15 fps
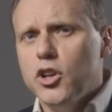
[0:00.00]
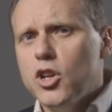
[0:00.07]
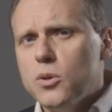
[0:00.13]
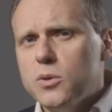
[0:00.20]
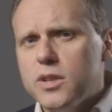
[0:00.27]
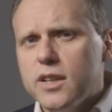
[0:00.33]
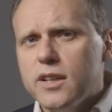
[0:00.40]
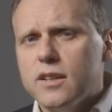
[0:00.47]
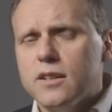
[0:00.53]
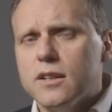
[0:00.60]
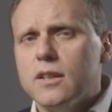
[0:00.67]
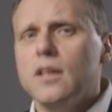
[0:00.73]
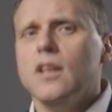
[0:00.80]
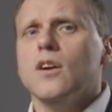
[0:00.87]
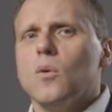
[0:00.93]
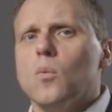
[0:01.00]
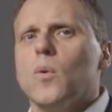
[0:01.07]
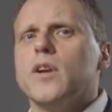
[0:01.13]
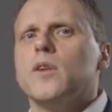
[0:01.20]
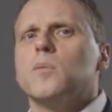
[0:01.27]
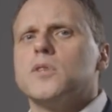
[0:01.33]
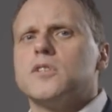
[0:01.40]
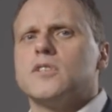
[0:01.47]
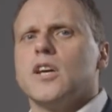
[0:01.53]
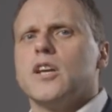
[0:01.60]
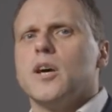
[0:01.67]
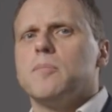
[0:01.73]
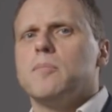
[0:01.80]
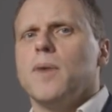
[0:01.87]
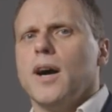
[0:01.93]
New Deal, when it was set
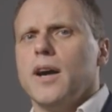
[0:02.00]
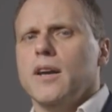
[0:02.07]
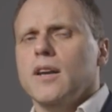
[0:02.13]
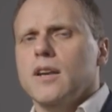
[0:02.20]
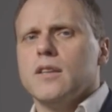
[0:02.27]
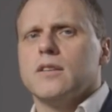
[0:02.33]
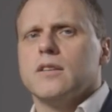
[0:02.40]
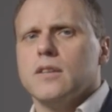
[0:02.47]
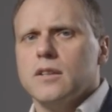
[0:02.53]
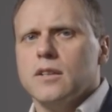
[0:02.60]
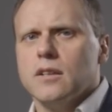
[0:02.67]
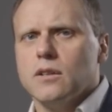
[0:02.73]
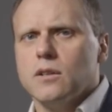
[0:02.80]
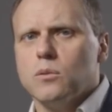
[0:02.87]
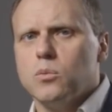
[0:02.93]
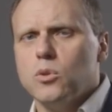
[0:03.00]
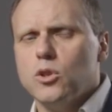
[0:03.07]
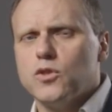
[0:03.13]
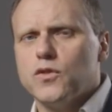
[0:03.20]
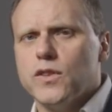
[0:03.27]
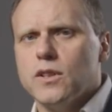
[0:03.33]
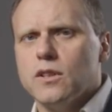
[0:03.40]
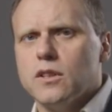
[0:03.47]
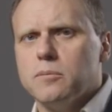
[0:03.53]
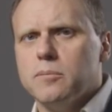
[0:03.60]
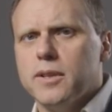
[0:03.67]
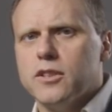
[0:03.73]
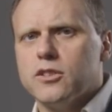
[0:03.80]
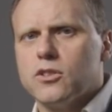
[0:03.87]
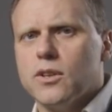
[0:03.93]
up by the Roosevelt
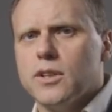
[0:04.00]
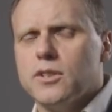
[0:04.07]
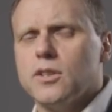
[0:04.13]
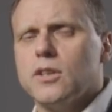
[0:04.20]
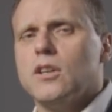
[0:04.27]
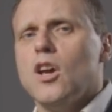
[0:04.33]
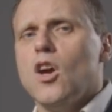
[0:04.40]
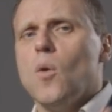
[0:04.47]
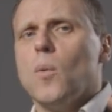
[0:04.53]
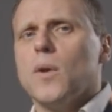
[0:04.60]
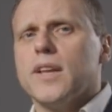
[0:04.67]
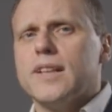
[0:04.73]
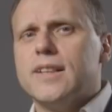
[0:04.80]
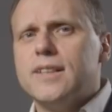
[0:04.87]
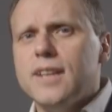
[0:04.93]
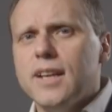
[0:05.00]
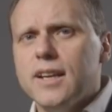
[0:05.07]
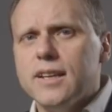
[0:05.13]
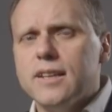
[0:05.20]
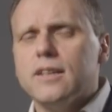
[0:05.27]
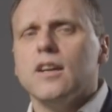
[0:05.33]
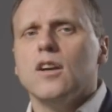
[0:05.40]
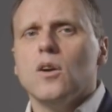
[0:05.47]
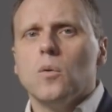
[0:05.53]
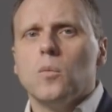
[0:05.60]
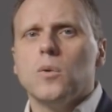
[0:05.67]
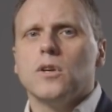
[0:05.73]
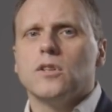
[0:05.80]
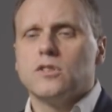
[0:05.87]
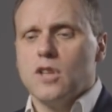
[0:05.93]
administration, what it did
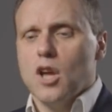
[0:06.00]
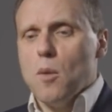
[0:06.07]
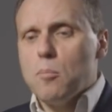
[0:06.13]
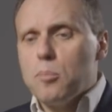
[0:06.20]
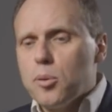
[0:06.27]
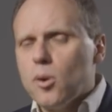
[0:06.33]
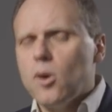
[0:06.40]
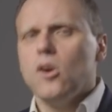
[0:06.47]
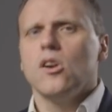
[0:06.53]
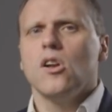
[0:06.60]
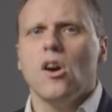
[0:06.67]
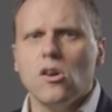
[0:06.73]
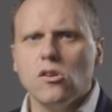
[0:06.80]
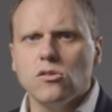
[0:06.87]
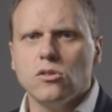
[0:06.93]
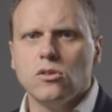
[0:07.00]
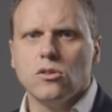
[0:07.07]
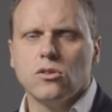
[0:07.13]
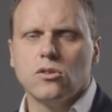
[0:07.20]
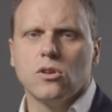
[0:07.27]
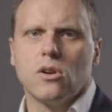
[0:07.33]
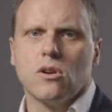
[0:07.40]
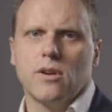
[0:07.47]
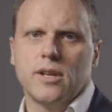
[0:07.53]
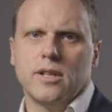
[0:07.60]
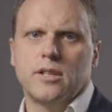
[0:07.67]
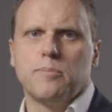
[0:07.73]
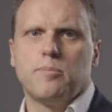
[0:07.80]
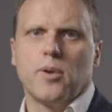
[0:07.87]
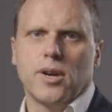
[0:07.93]
was prolong the Great
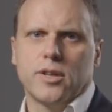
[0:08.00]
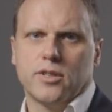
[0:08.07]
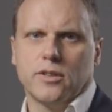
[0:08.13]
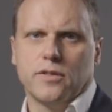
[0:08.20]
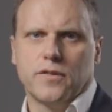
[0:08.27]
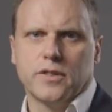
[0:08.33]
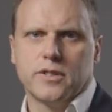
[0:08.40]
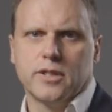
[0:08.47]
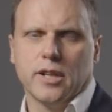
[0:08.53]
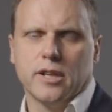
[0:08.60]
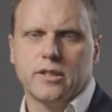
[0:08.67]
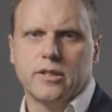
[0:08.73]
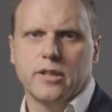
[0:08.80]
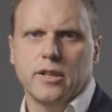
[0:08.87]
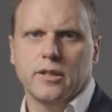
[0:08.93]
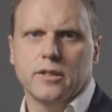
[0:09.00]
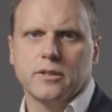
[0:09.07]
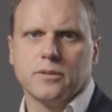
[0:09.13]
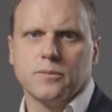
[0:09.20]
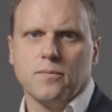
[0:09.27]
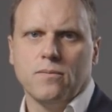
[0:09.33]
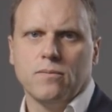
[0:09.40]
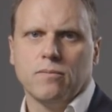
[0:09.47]
Depression for 6 years